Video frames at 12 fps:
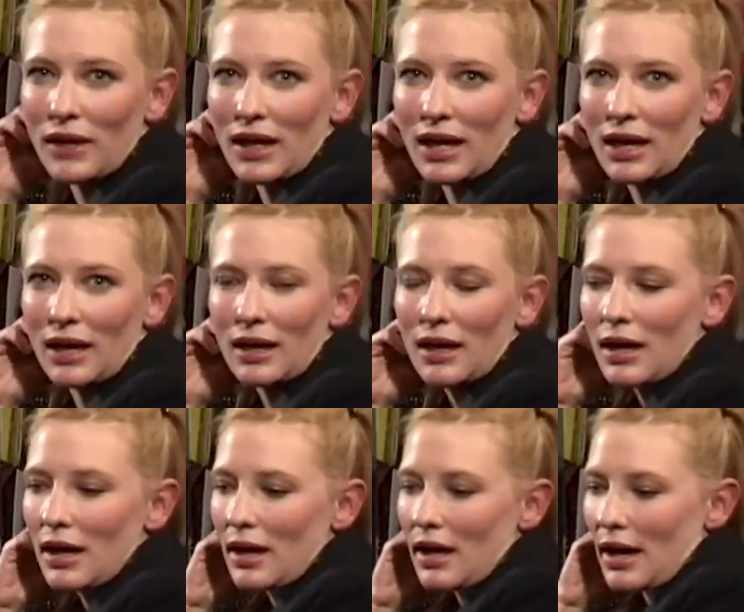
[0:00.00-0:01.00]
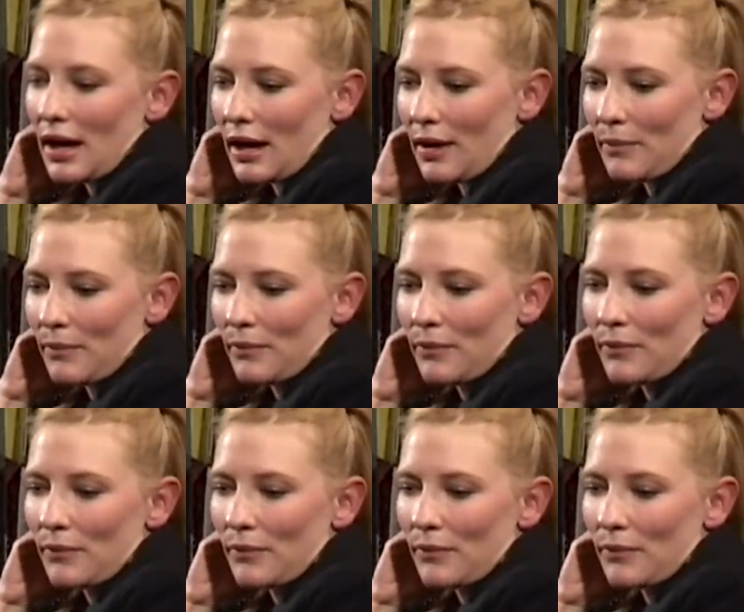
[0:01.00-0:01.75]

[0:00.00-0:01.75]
thinking, um,